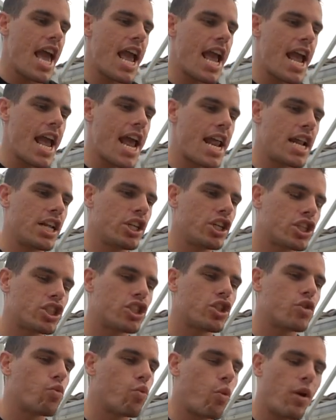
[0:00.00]
and
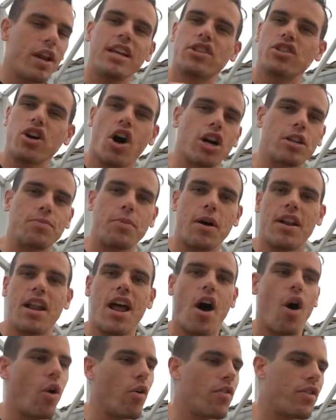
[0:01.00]
just what he talks about and
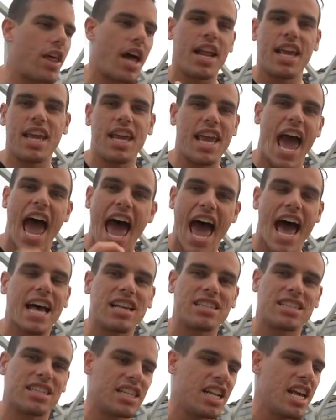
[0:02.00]
all of that he
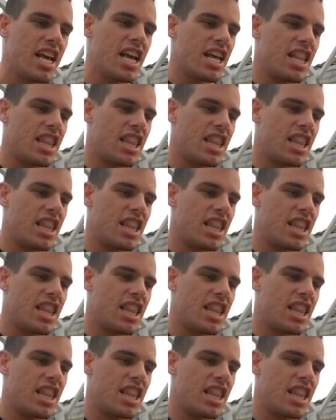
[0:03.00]
has and